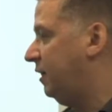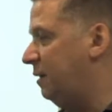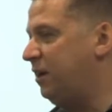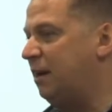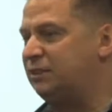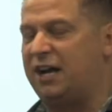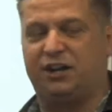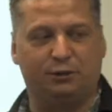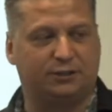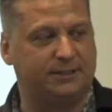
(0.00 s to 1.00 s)
It becomes kind of
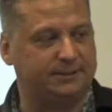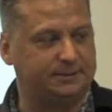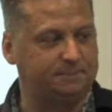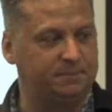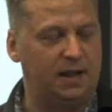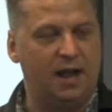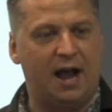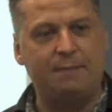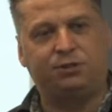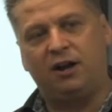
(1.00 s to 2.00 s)
useless.
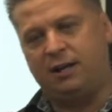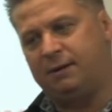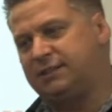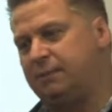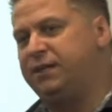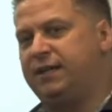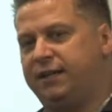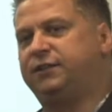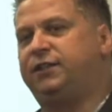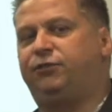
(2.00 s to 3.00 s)
I'm talking about something a
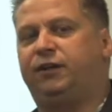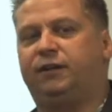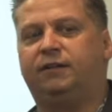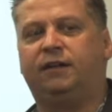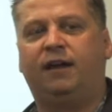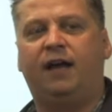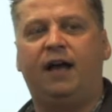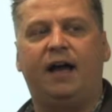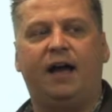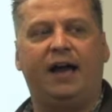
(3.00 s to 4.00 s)
little different.
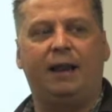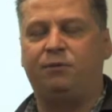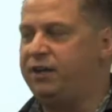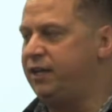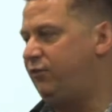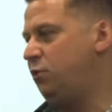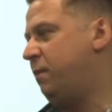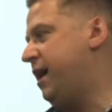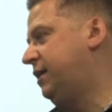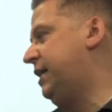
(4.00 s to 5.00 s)
And I'm going to give you
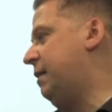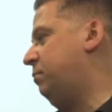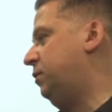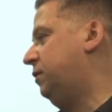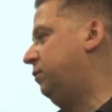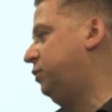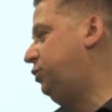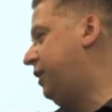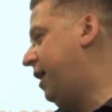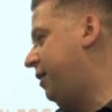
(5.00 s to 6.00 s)
my example, which you
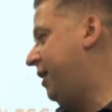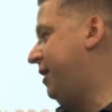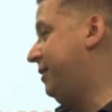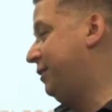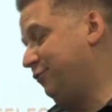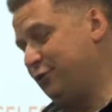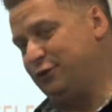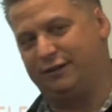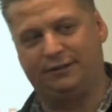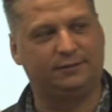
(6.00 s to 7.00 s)
kind of got a hint of earlier.